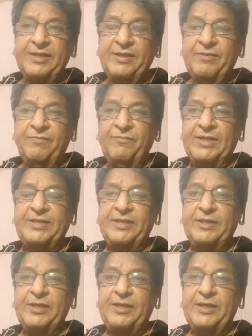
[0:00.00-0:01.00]
which,
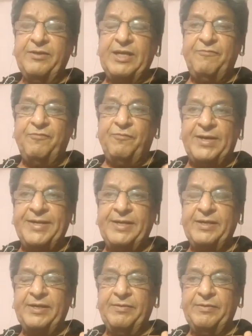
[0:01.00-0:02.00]
if one
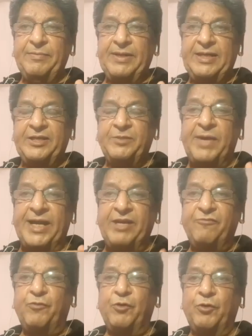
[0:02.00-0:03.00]
is
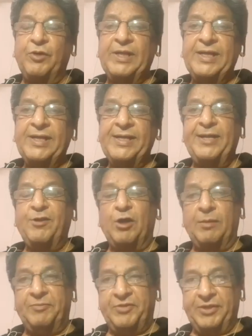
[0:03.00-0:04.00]
mindful, can
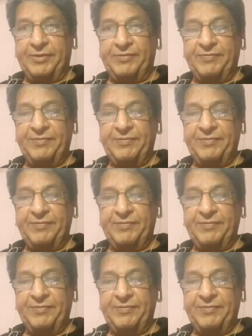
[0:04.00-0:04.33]
observe.